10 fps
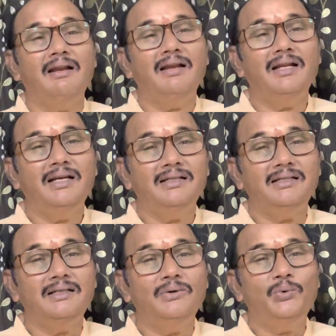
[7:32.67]

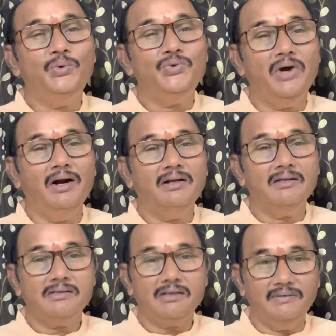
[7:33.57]
lady who joined
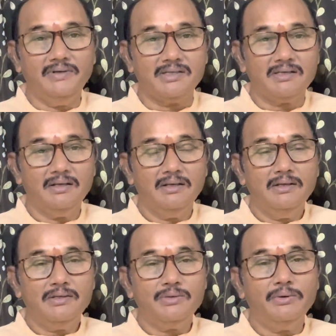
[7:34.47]
the service
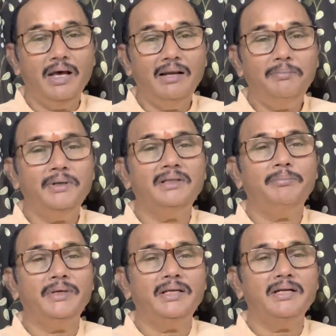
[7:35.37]
to help her, the
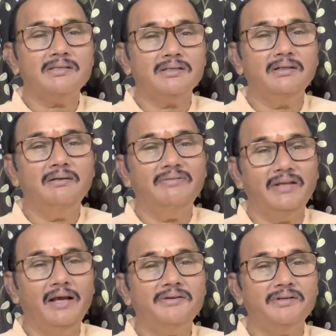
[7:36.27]
parents
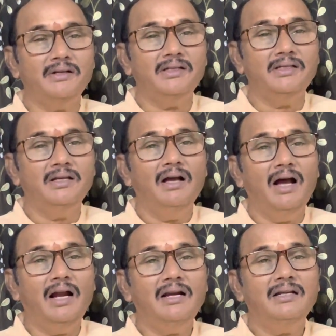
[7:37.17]
financially,
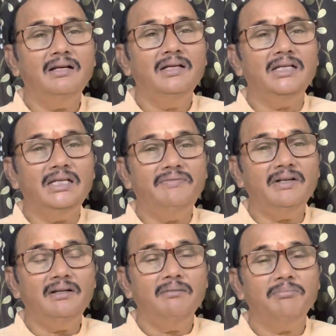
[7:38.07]
and
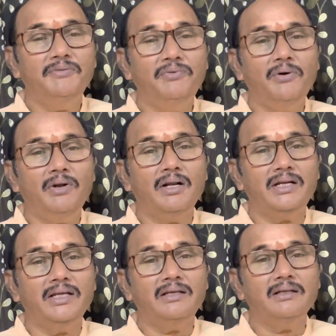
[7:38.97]
even before her
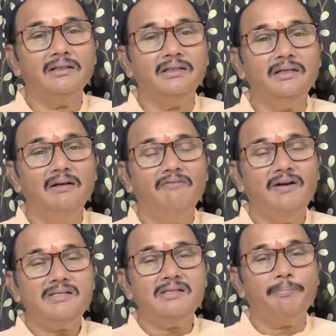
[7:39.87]
taking the
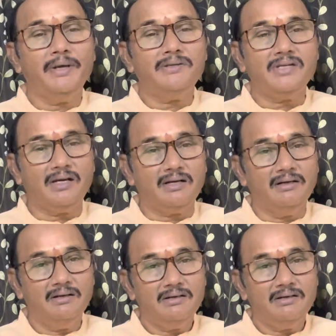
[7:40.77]
first paycheck,